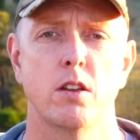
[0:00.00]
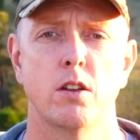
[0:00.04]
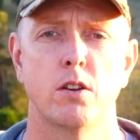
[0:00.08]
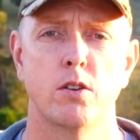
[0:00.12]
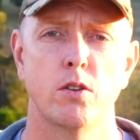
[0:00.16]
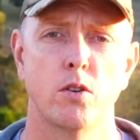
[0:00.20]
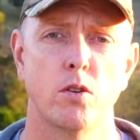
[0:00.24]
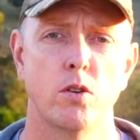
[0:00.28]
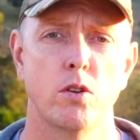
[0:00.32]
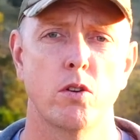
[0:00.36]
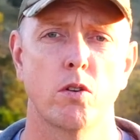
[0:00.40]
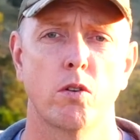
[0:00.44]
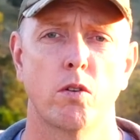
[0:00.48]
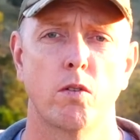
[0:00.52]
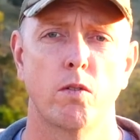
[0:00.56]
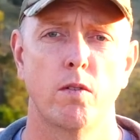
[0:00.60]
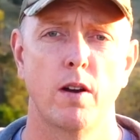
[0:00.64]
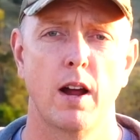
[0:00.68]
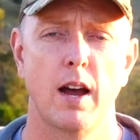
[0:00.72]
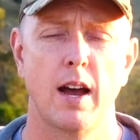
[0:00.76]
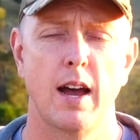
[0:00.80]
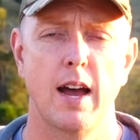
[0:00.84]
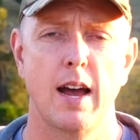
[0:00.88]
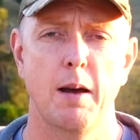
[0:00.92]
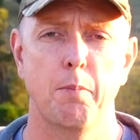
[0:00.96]
You do your
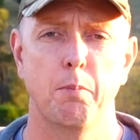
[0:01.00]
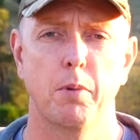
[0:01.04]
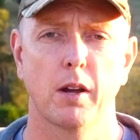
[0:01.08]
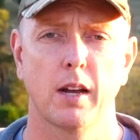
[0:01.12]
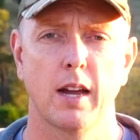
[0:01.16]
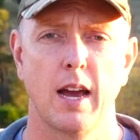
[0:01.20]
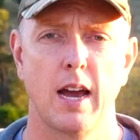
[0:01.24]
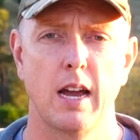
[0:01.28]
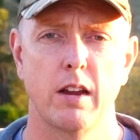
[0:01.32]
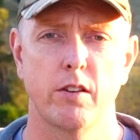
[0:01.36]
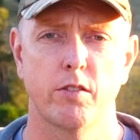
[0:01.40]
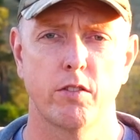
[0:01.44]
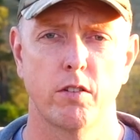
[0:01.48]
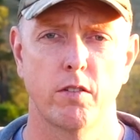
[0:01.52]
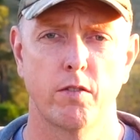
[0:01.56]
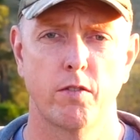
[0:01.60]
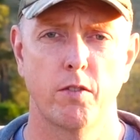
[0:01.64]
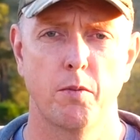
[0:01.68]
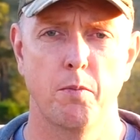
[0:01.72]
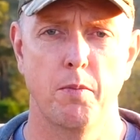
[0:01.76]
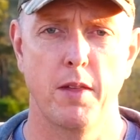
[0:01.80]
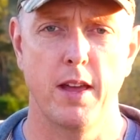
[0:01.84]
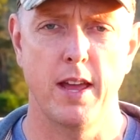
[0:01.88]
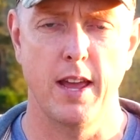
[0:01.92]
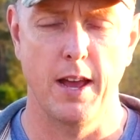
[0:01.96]
application
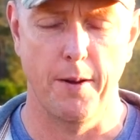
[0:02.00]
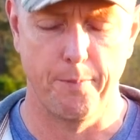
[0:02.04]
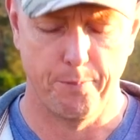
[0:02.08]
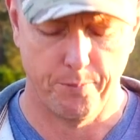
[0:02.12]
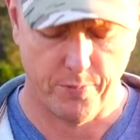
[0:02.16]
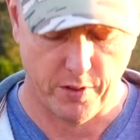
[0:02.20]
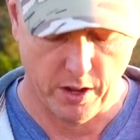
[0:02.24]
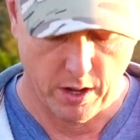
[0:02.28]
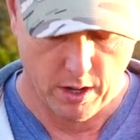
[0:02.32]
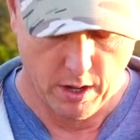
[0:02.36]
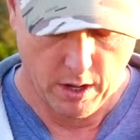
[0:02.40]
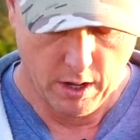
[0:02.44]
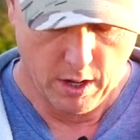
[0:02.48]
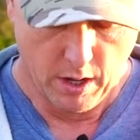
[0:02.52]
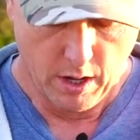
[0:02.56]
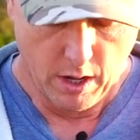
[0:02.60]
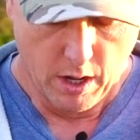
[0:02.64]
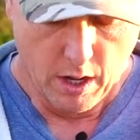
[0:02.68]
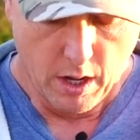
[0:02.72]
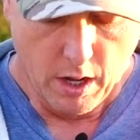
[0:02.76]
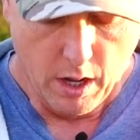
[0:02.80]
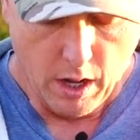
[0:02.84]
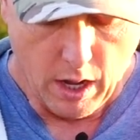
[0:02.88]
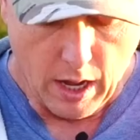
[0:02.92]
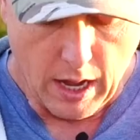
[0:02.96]
from there.
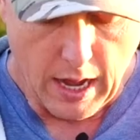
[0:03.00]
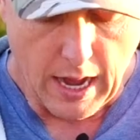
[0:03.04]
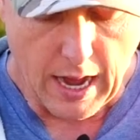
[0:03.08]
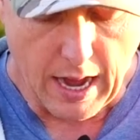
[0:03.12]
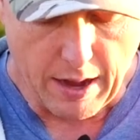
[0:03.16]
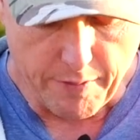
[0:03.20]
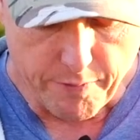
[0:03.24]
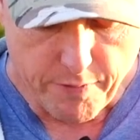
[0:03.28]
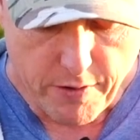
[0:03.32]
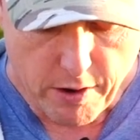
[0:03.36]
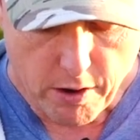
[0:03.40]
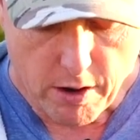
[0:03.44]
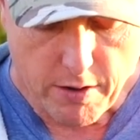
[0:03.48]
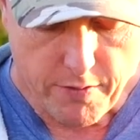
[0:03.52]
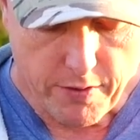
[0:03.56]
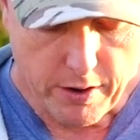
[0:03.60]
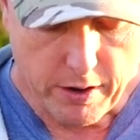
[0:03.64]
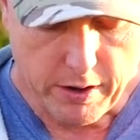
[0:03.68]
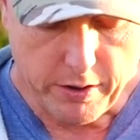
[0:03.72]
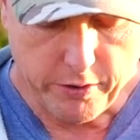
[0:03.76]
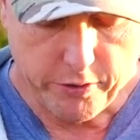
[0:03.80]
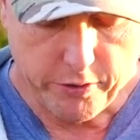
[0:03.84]
Very, very